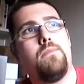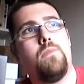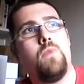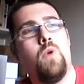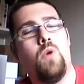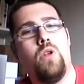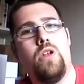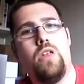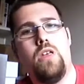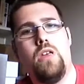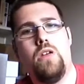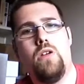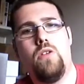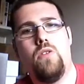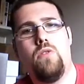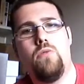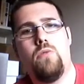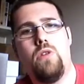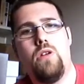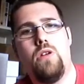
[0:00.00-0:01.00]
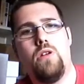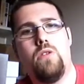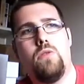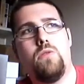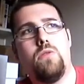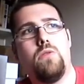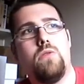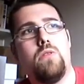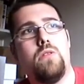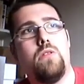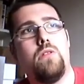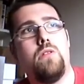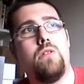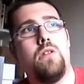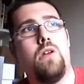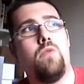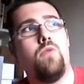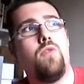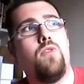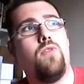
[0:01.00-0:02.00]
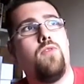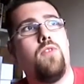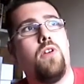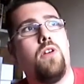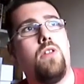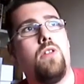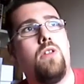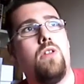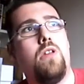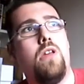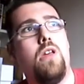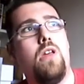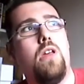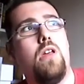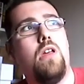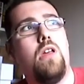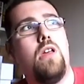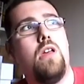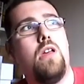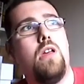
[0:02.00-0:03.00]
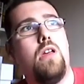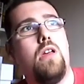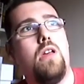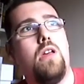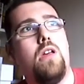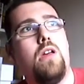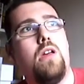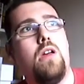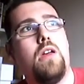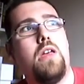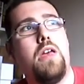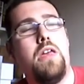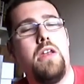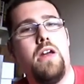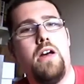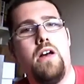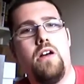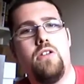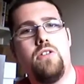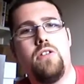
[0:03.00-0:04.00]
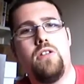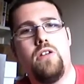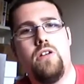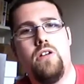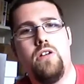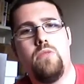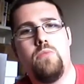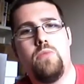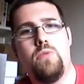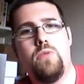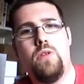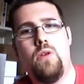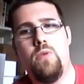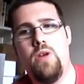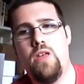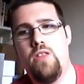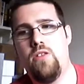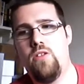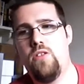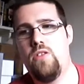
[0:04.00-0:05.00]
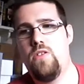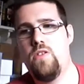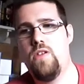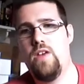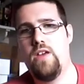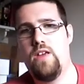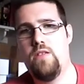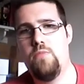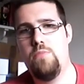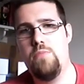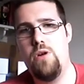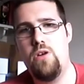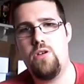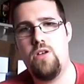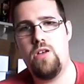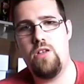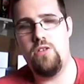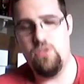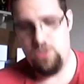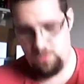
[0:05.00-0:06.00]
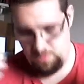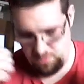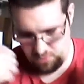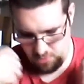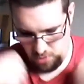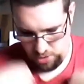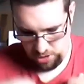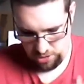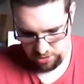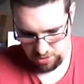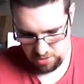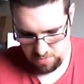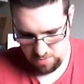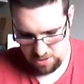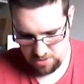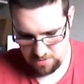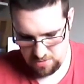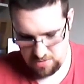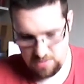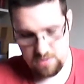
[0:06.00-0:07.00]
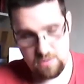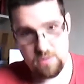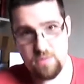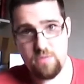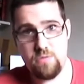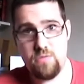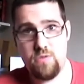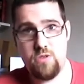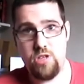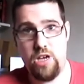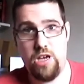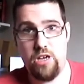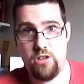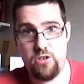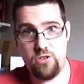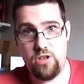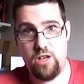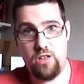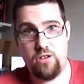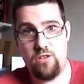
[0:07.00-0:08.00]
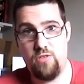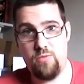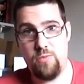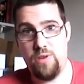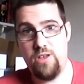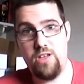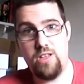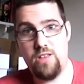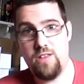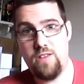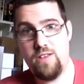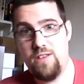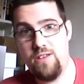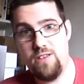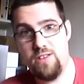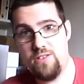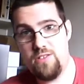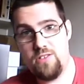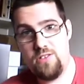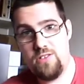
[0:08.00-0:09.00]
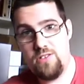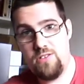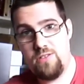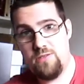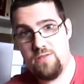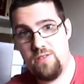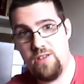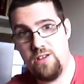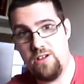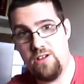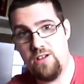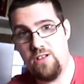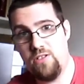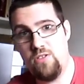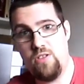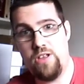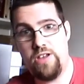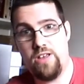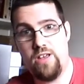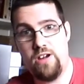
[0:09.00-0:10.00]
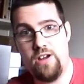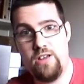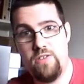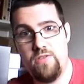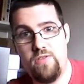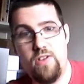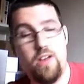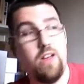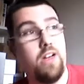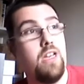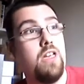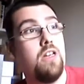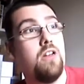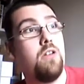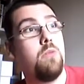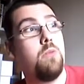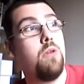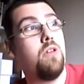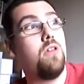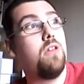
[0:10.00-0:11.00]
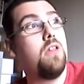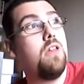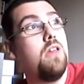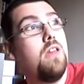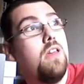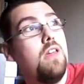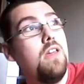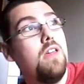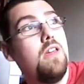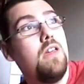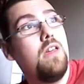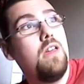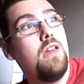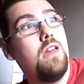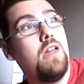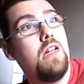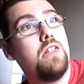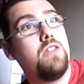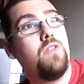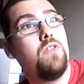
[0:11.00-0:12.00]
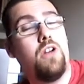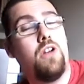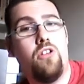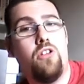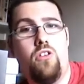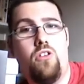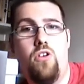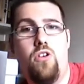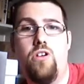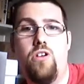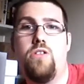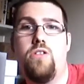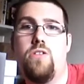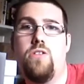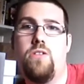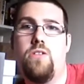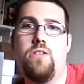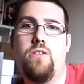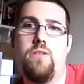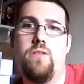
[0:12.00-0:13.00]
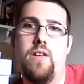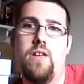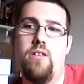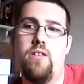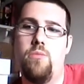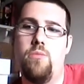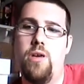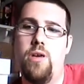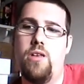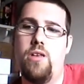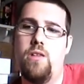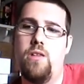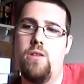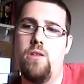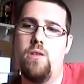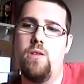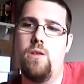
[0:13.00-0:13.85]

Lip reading: on here as well. That was fun. Kind of arsed it up. I like to do the second bucket and just pour it down my chest rather than over my head. It's, you know, I look like a right fanny in it, but it's for a good cause, so I don't mind.